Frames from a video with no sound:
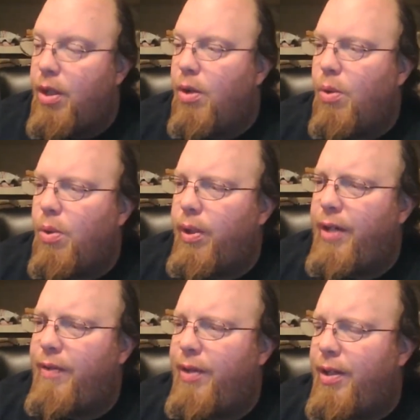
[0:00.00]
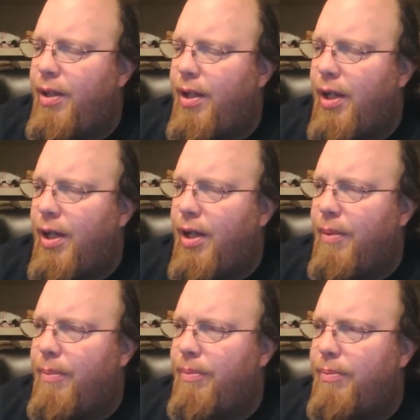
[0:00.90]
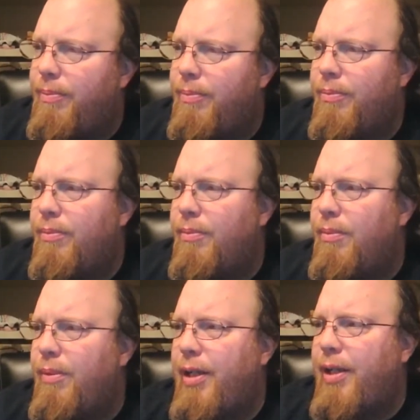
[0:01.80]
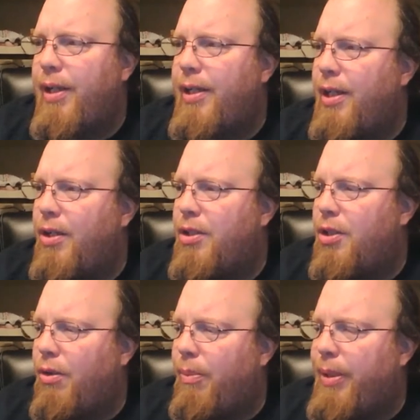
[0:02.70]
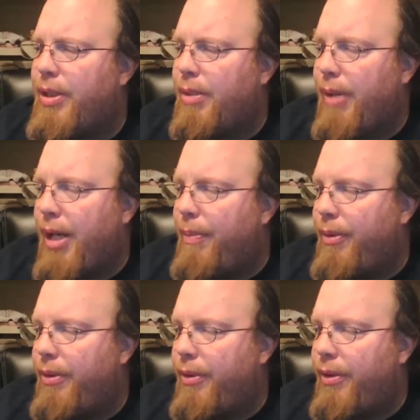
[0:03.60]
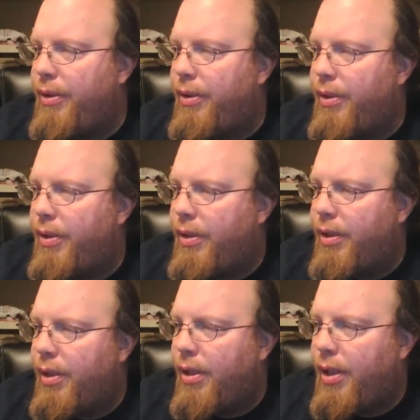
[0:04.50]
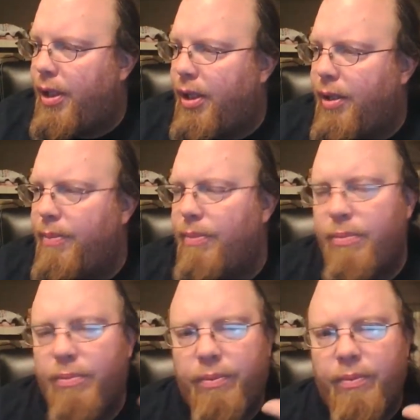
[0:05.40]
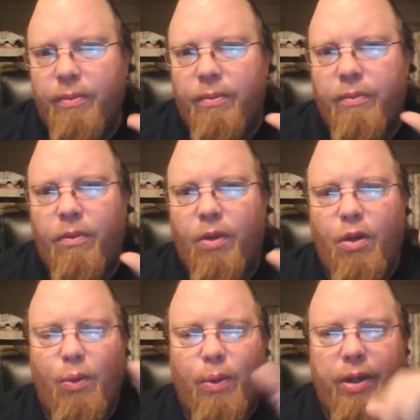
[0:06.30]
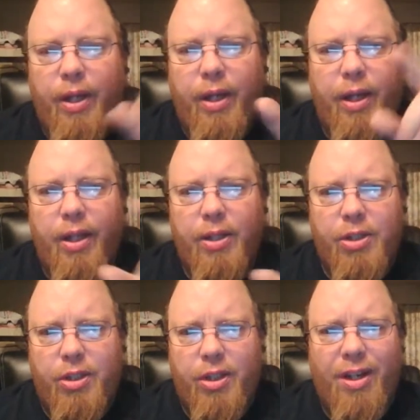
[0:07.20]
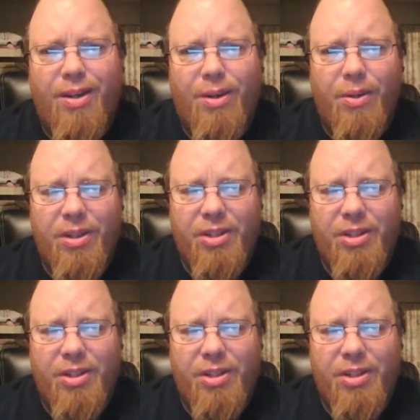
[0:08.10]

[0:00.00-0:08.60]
or even um, if they did a little piece of paper um, with a uh, CR